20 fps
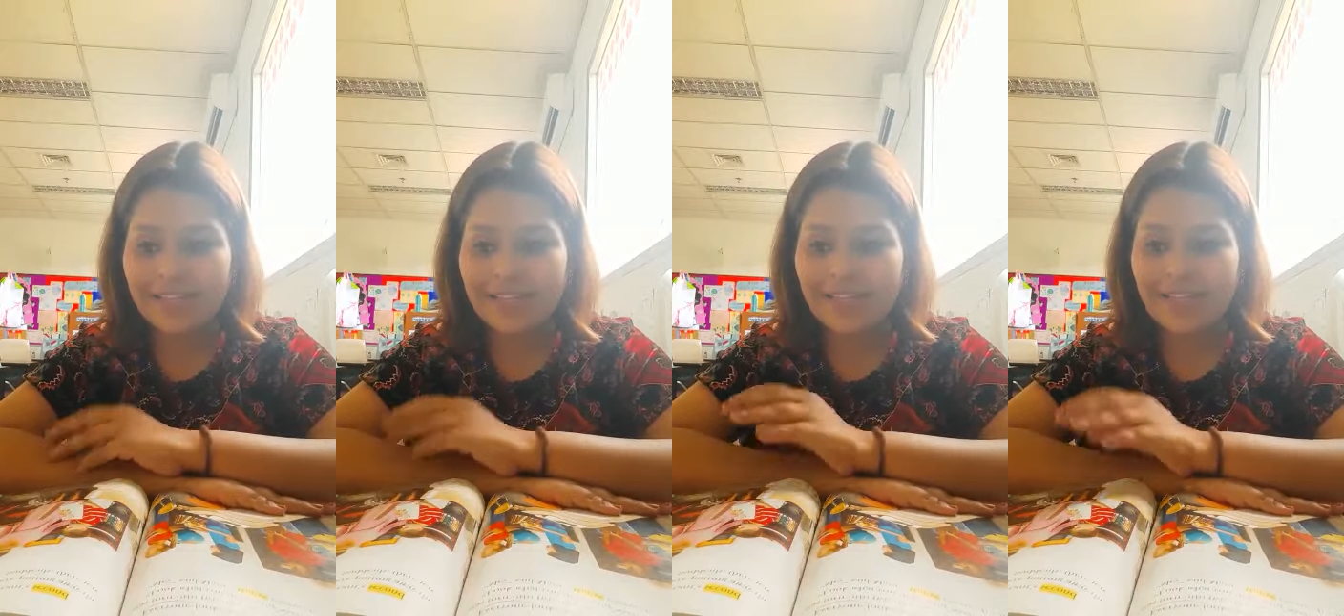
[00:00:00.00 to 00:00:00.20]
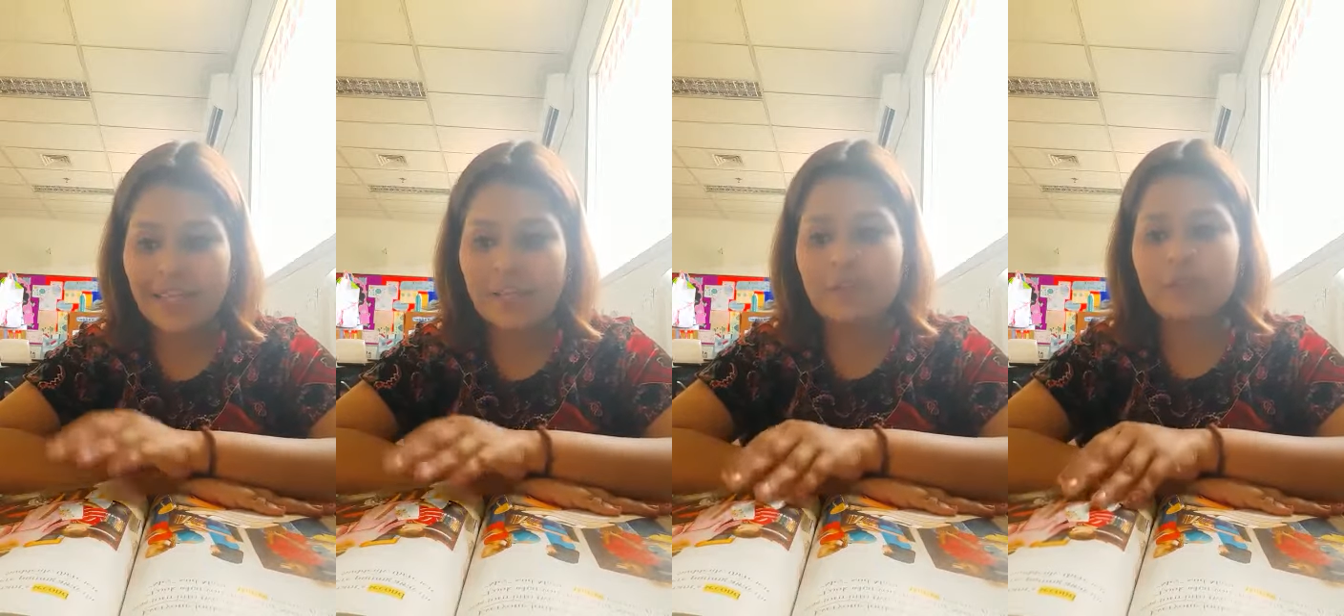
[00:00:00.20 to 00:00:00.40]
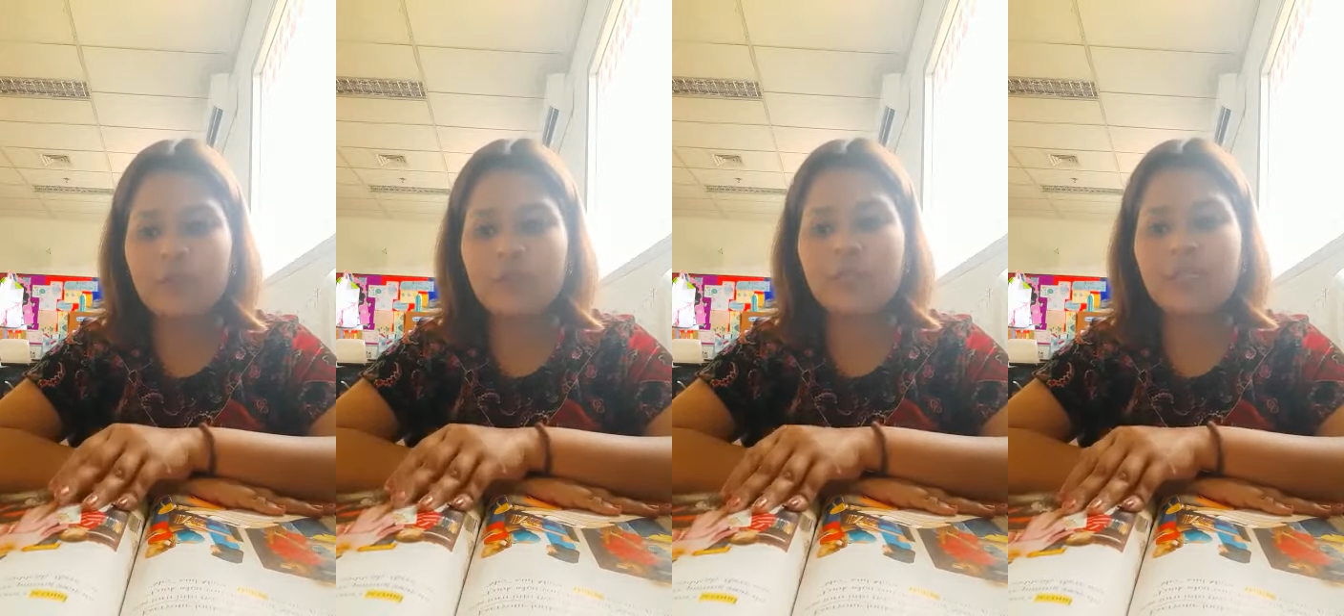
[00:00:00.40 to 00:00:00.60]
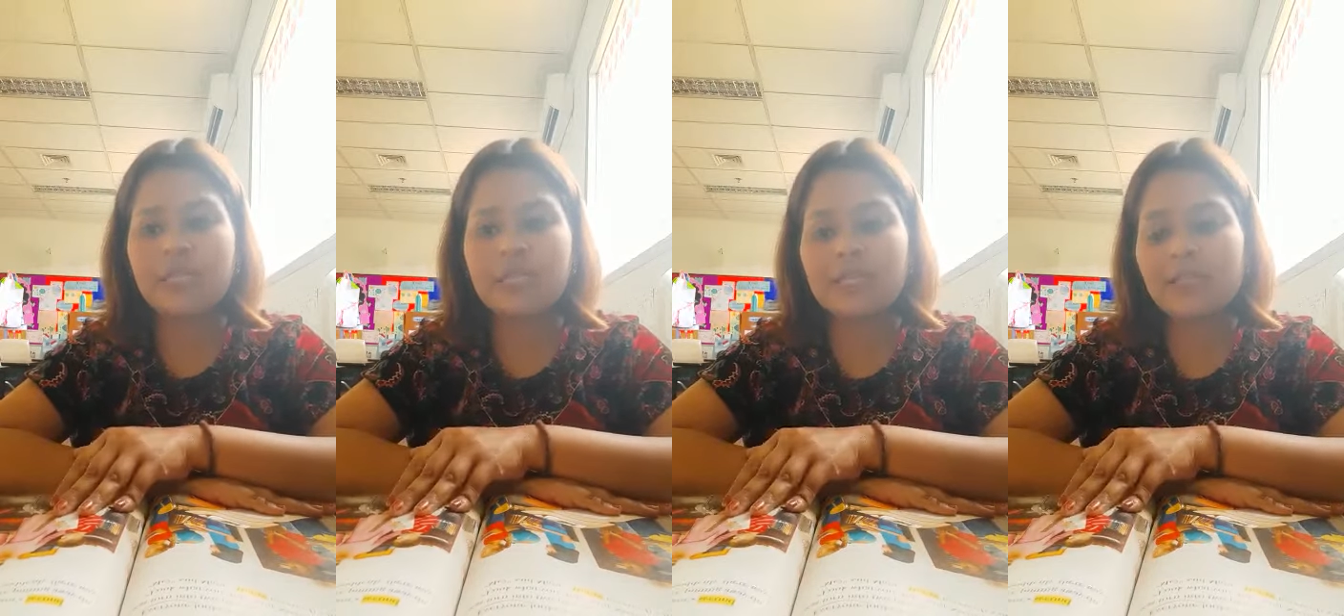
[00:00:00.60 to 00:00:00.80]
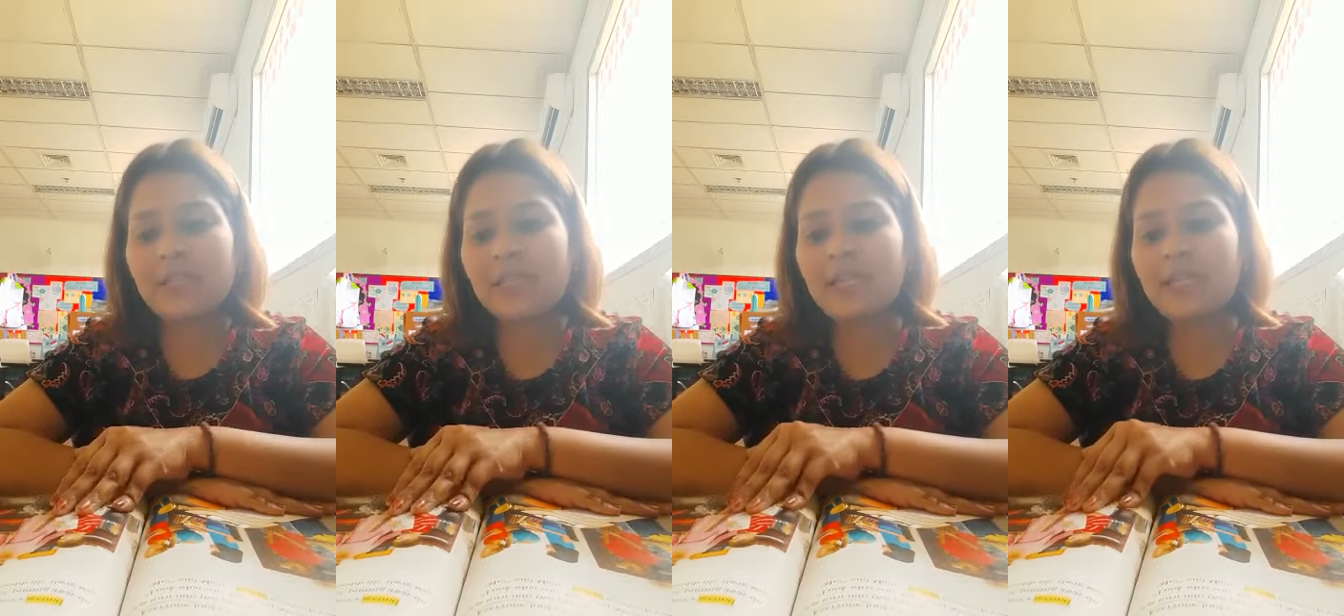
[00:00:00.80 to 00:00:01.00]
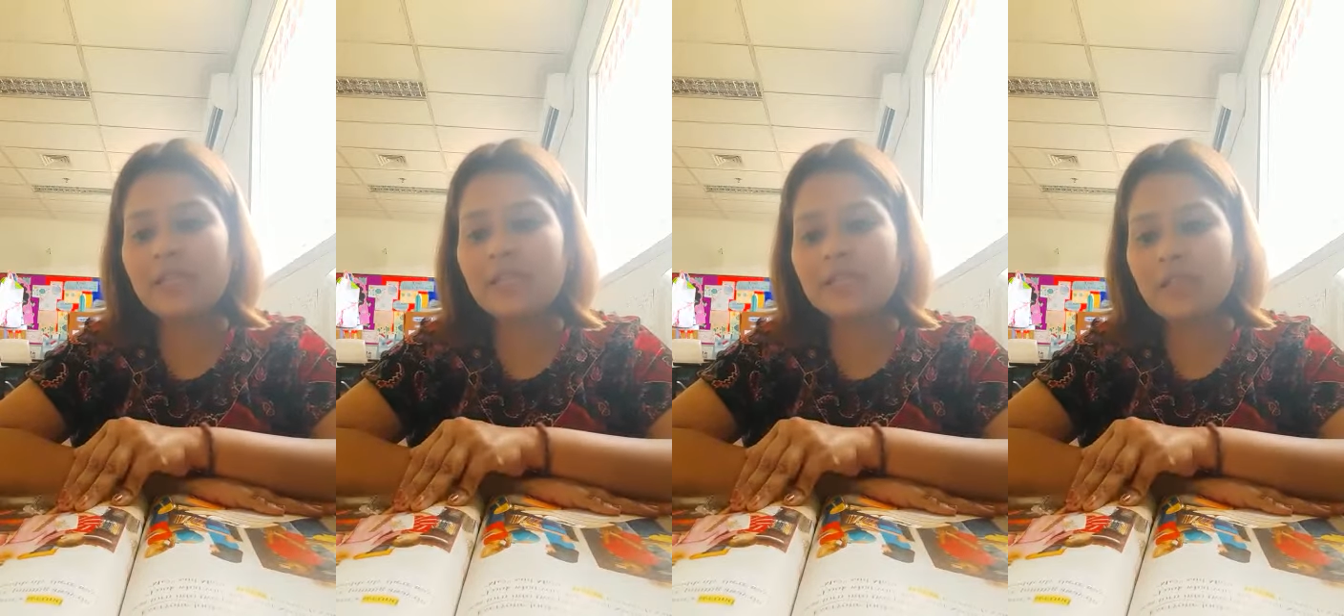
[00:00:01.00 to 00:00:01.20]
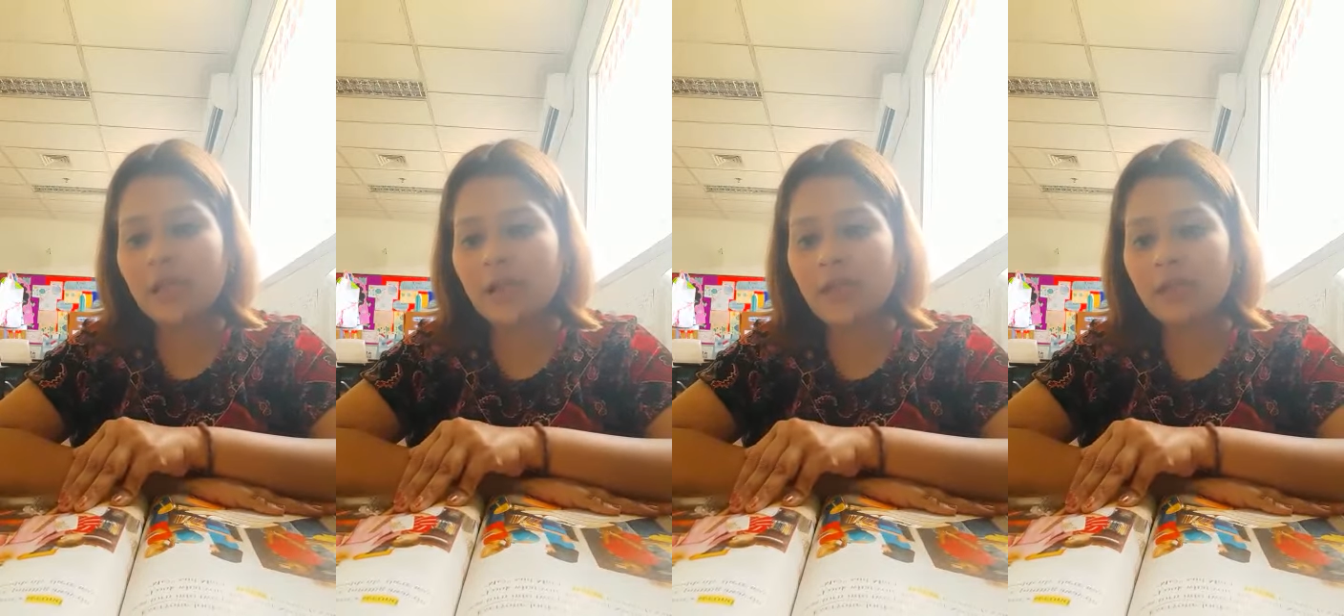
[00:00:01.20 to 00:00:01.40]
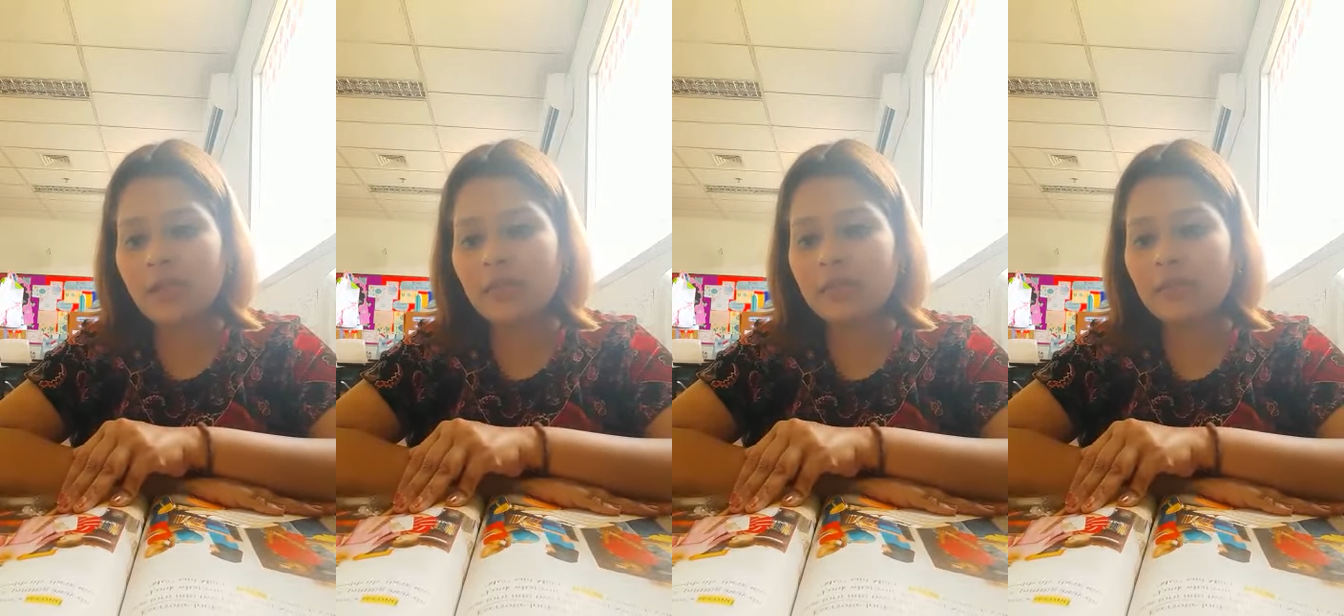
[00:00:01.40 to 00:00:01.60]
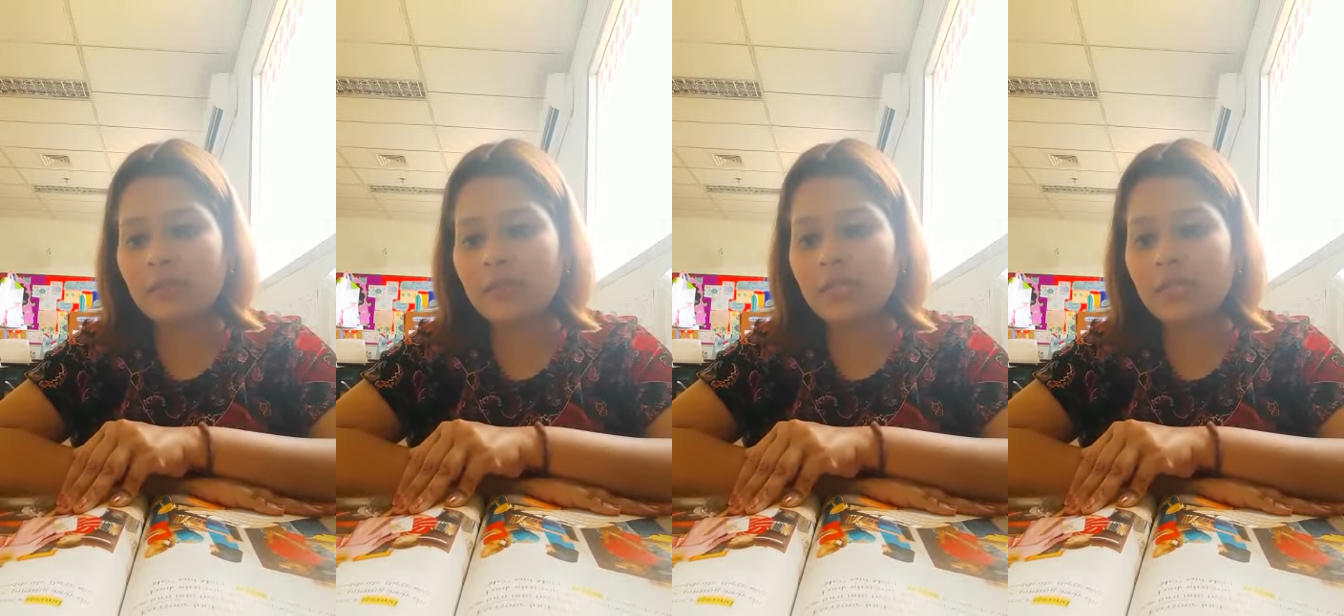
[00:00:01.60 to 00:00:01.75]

It was clean time